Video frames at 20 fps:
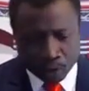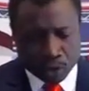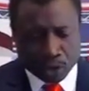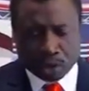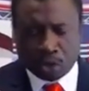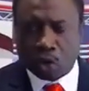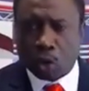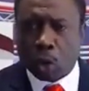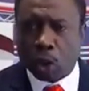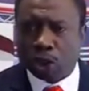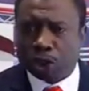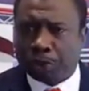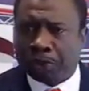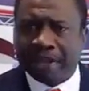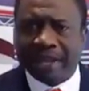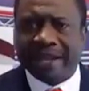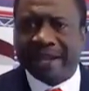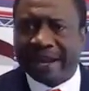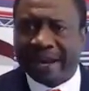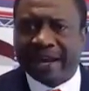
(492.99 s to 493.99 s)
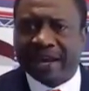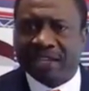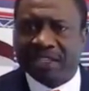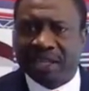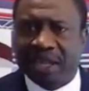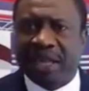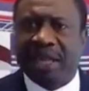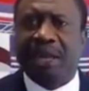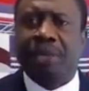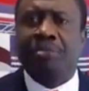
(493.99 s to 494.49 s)
those being held
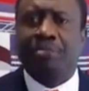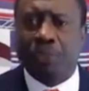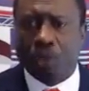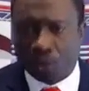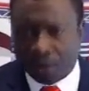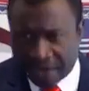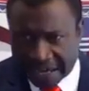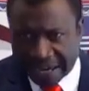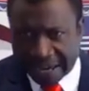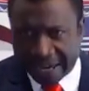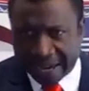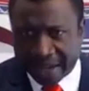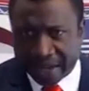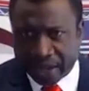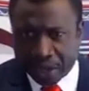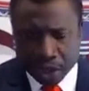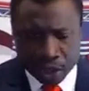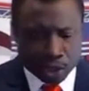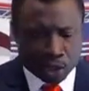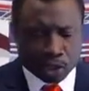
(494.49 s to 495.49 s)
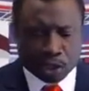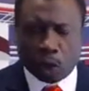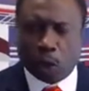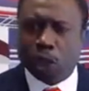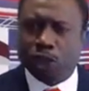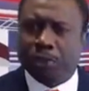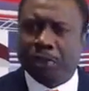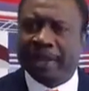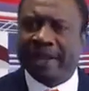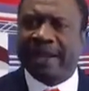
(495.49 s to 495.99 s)
in Mbunda,
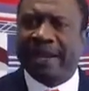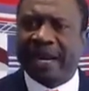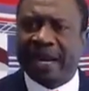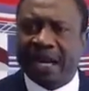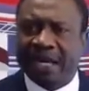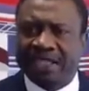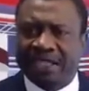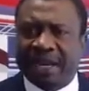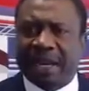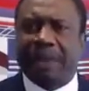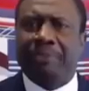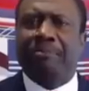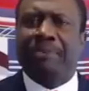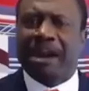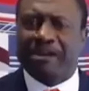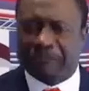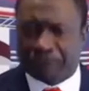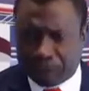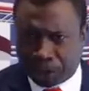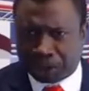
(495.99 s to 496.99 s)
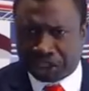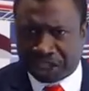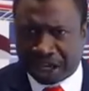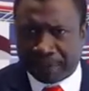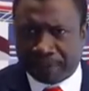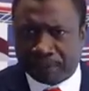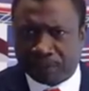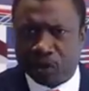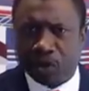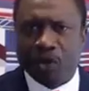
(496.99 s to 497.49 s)
those being held in
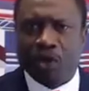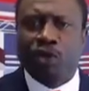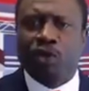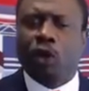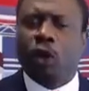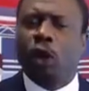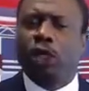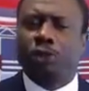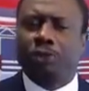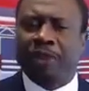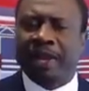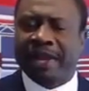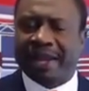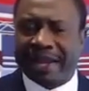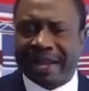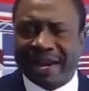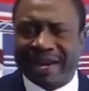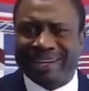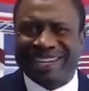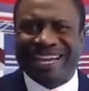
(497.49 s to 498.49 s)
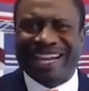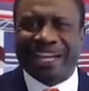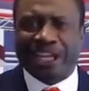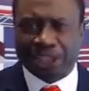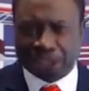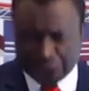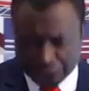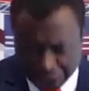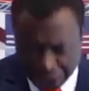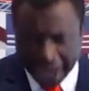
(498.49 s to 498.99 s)
Bafoussam, those being held
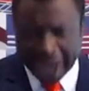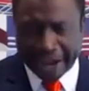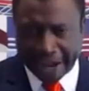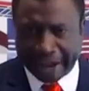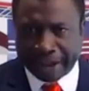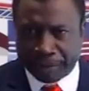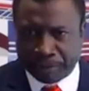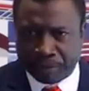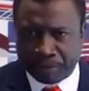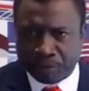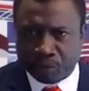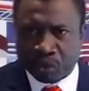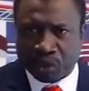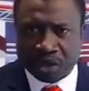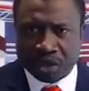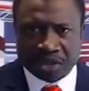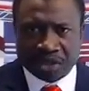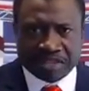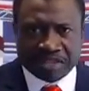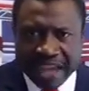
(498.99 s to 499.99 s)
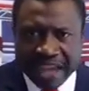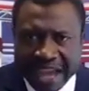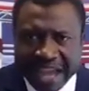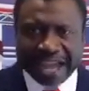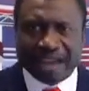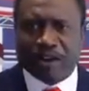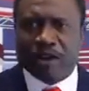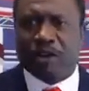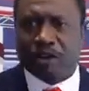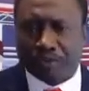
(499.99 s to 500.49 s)
in Cham. They
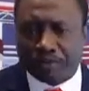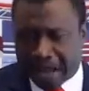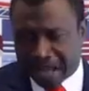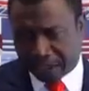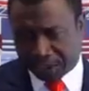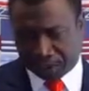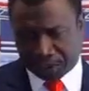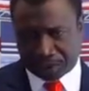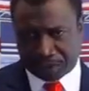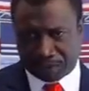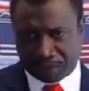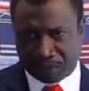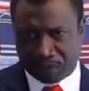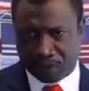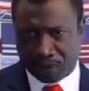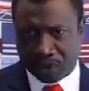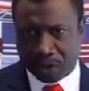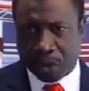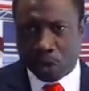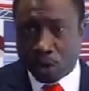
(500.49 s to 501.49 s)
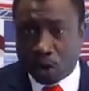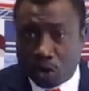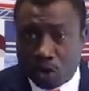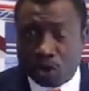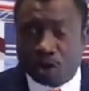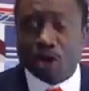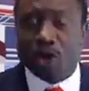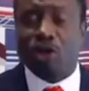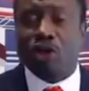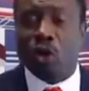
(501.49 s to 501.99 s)
are not mentioned. We do
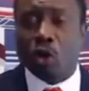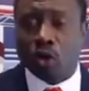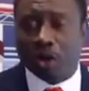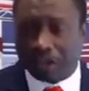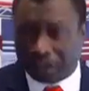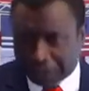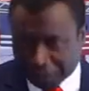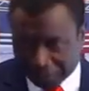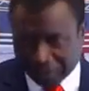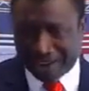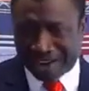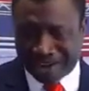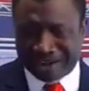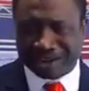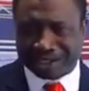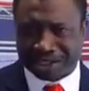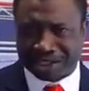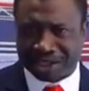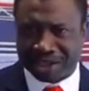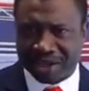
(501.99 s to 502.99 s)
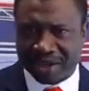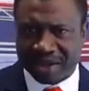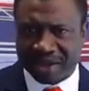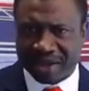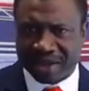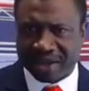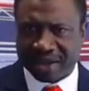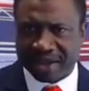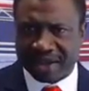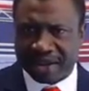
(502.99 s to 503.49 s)
not know the figures.
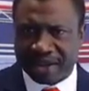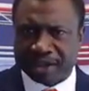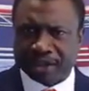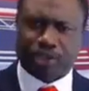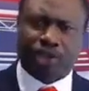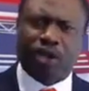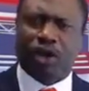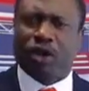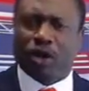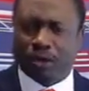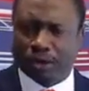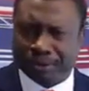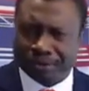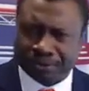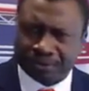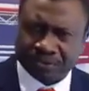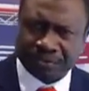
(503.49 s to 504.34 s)
So,